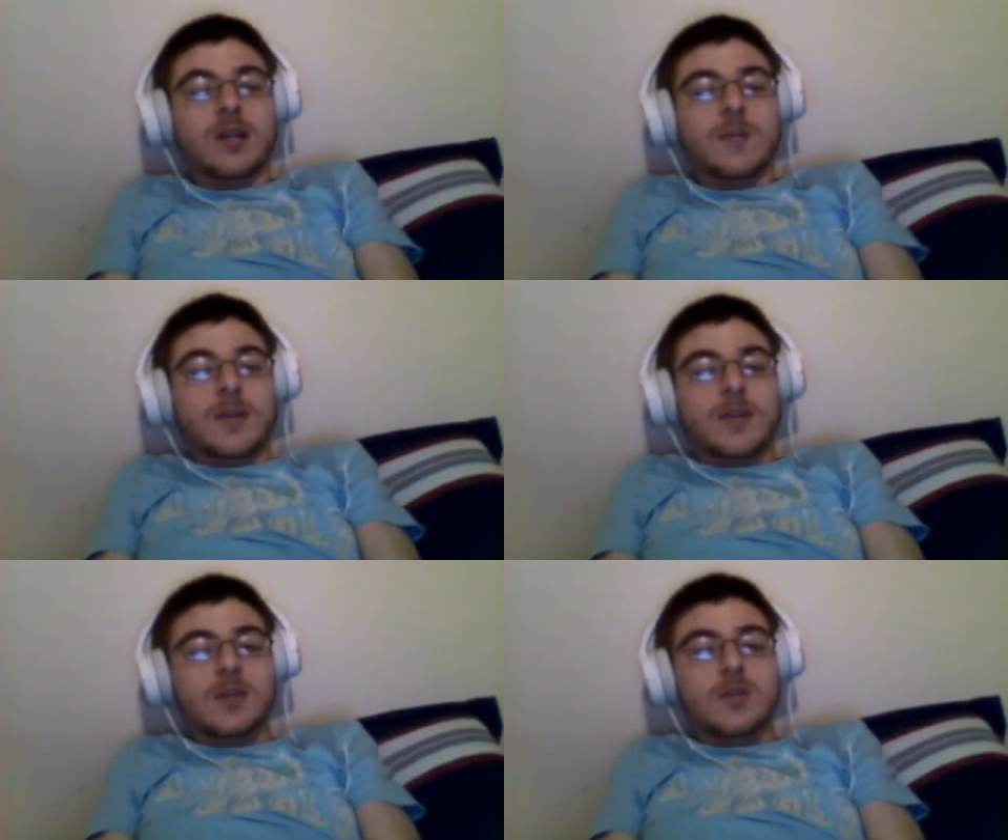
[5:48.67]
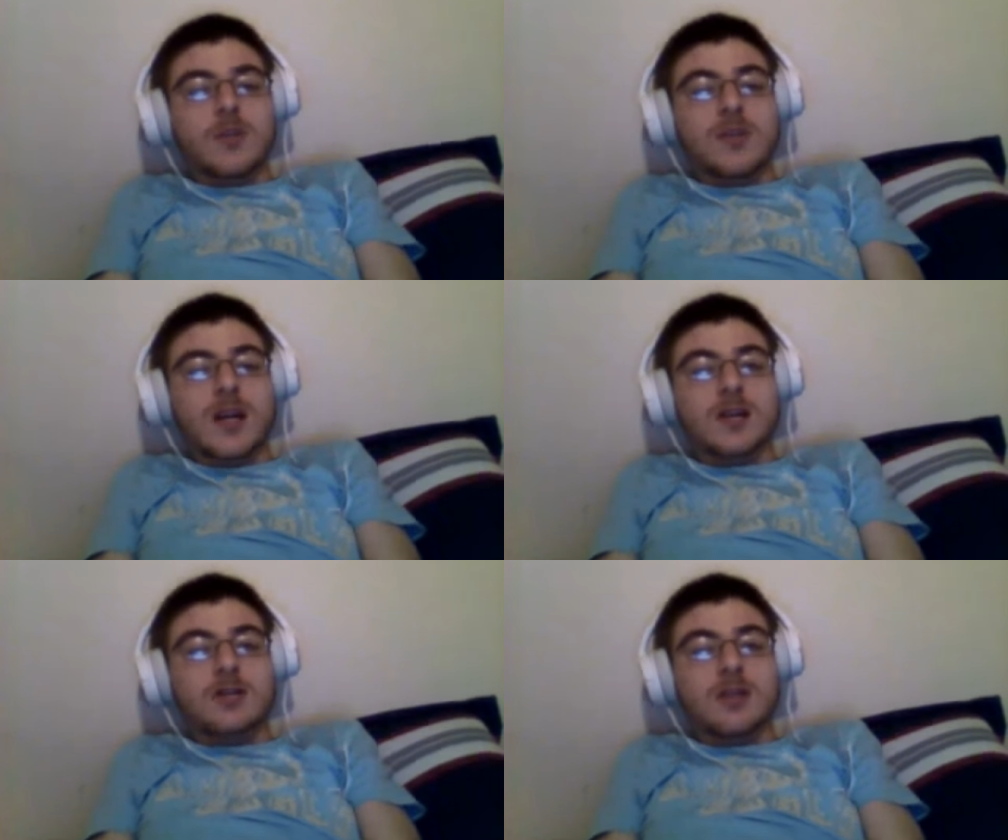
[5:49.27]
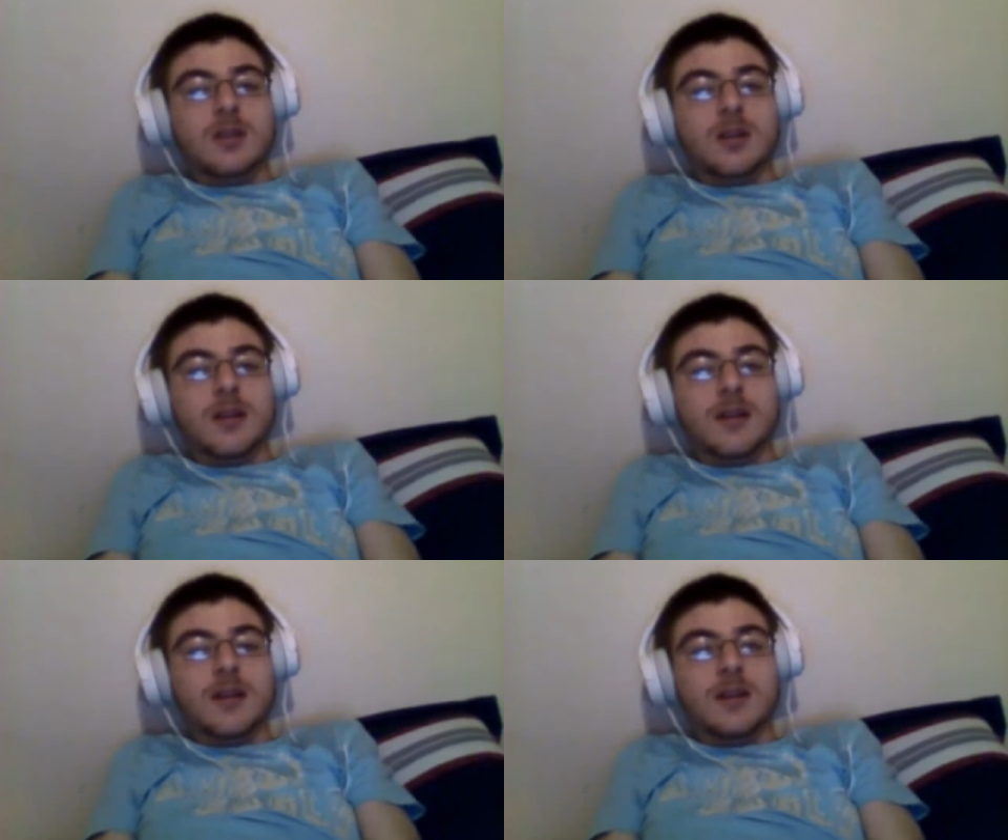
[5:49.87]
but this one was actually
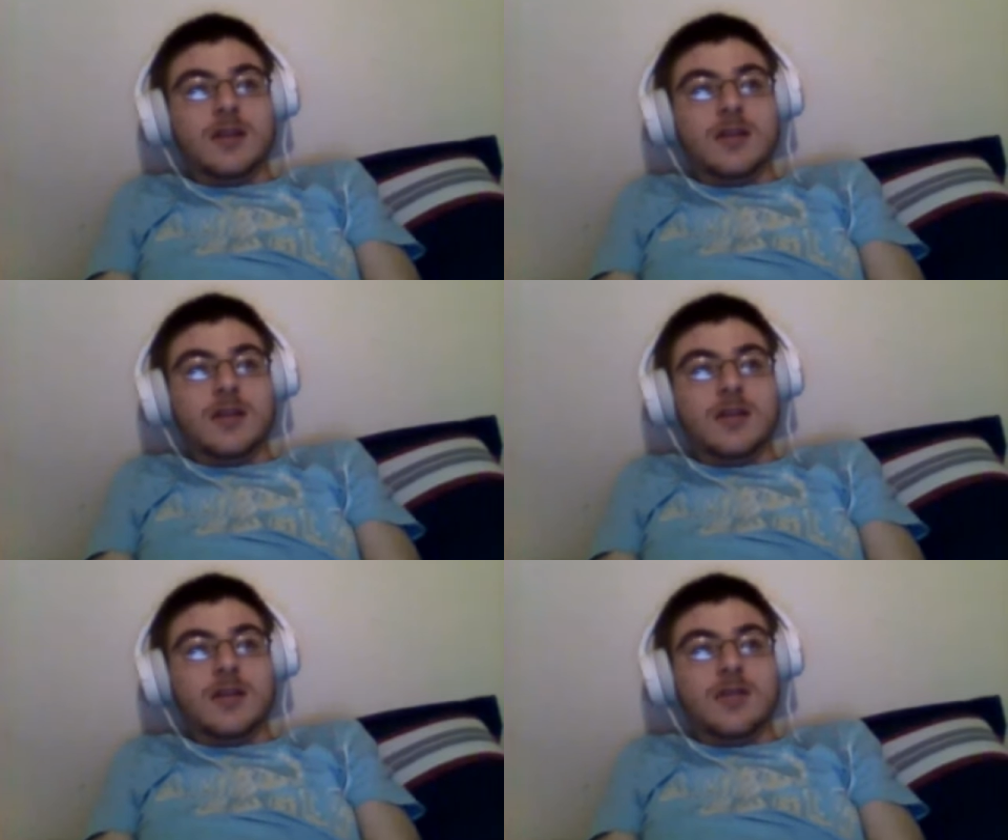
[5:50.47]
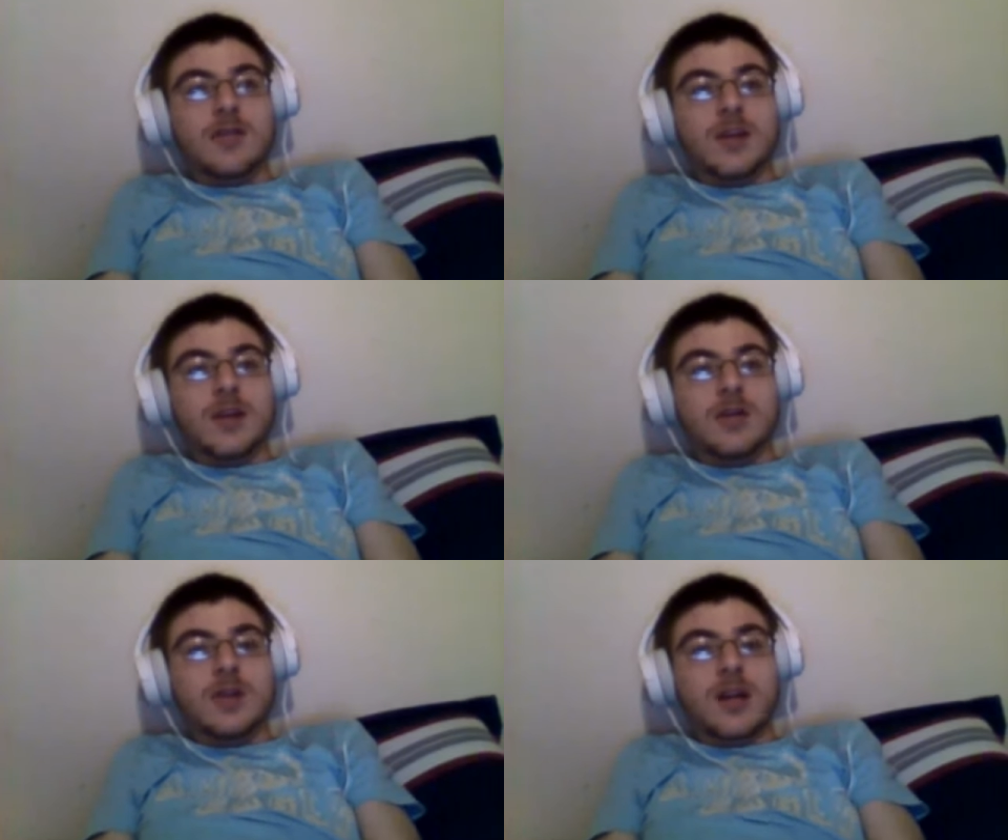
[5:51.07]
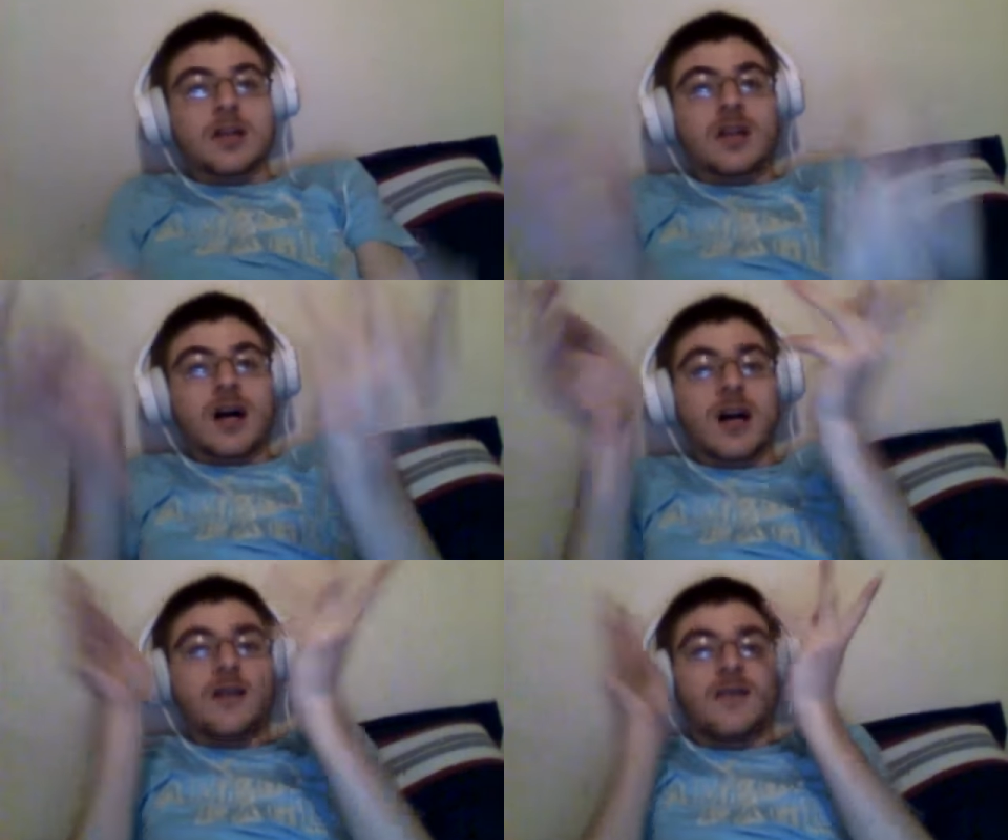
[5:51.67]
like Real like
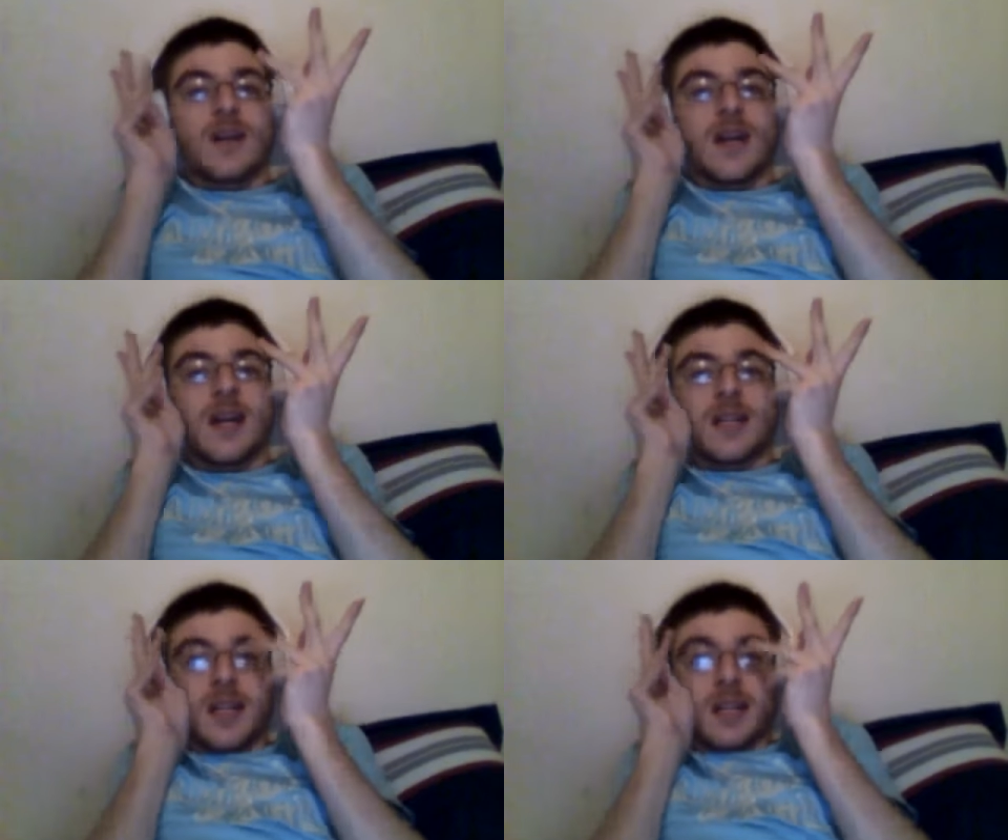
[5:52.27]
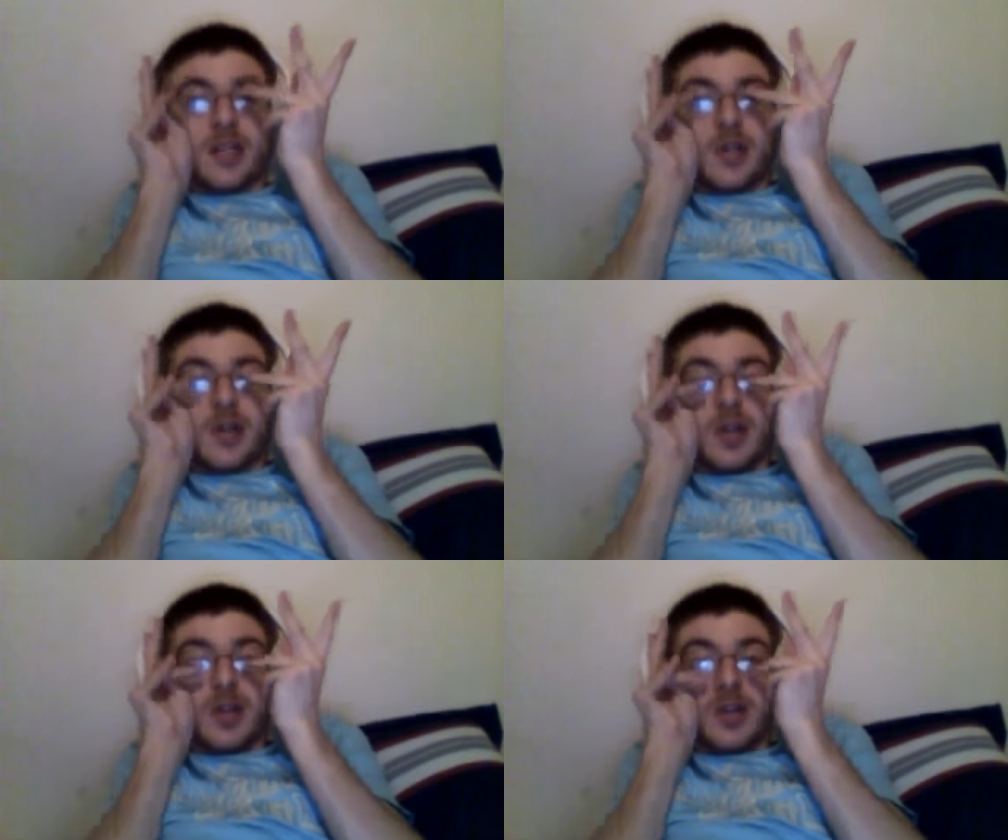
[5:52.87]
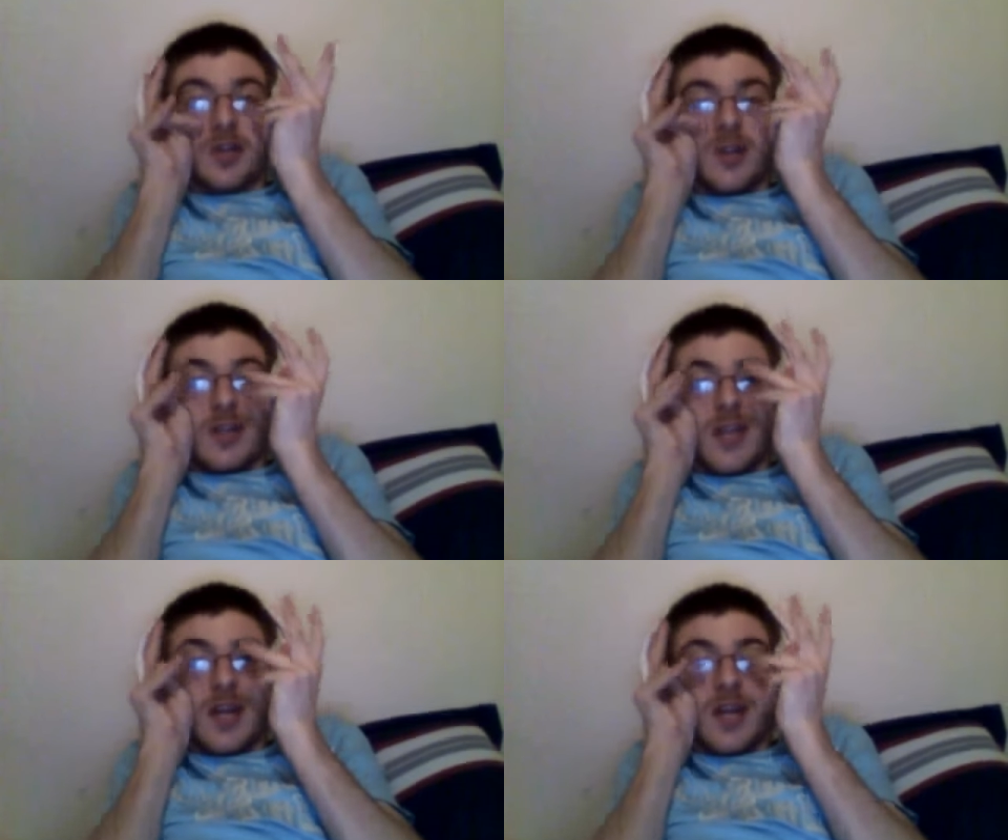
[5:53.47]
live, and he's like, "Let's do let's do this
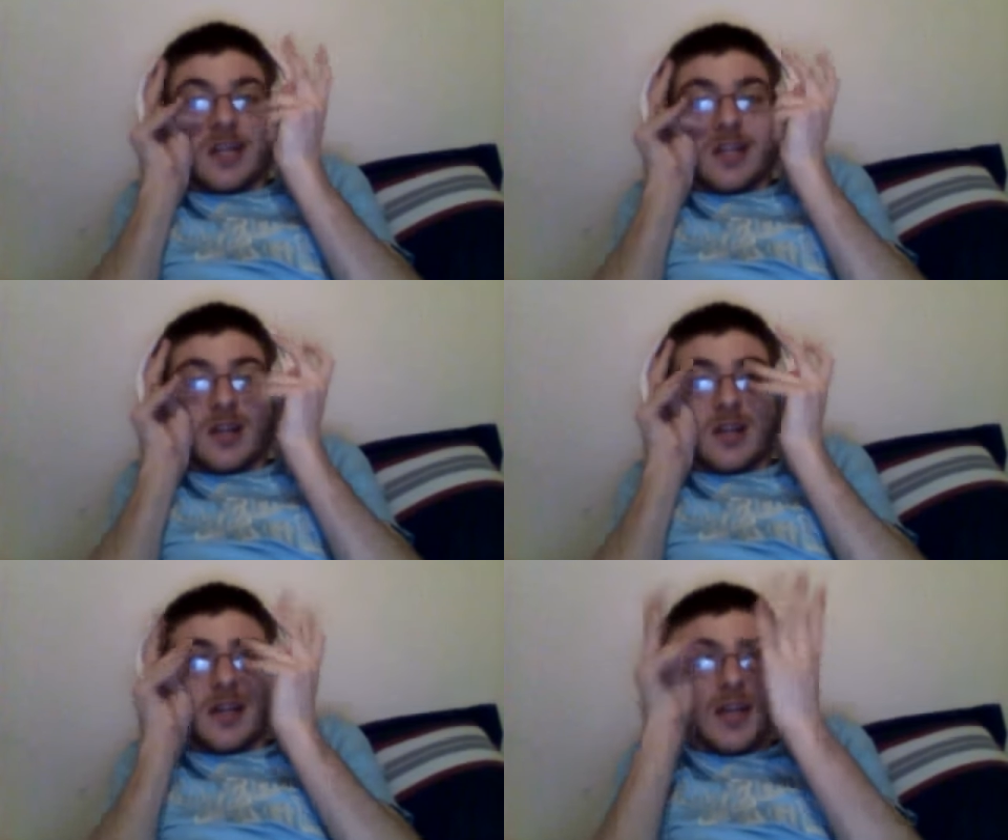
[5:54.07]
again." And he's like, "Oh, you